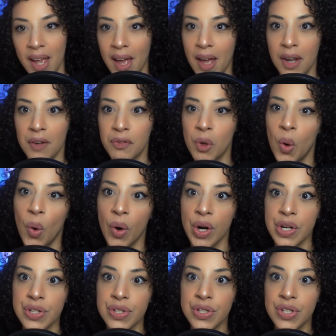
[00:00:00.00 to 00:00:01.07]
and of
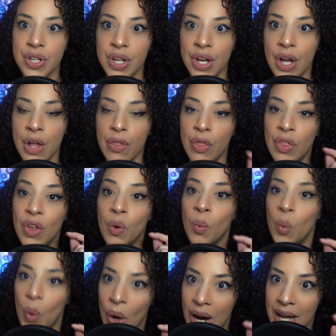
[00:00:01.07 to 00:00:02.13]
course, the
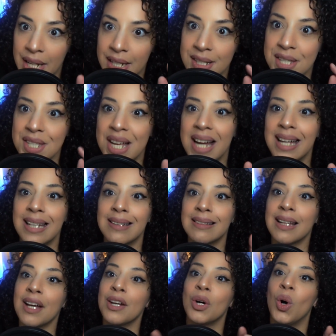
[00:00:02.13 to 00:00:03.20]
one site
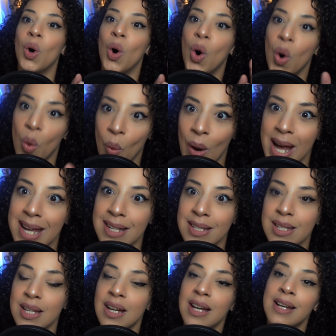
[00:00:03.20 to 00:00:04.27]
that
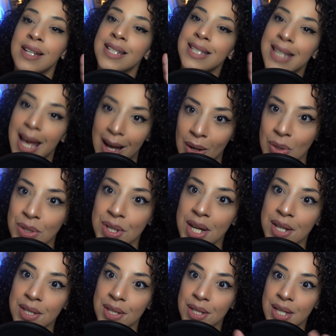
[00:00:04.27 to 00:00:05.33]
always tells
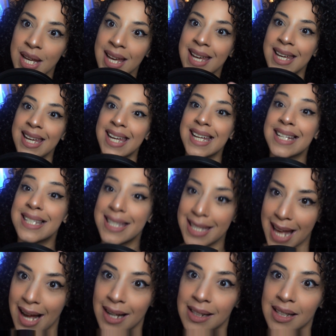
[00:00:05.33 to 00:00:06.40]
us
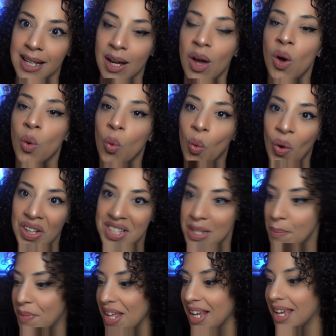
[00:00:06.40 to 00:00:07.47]
exactly what something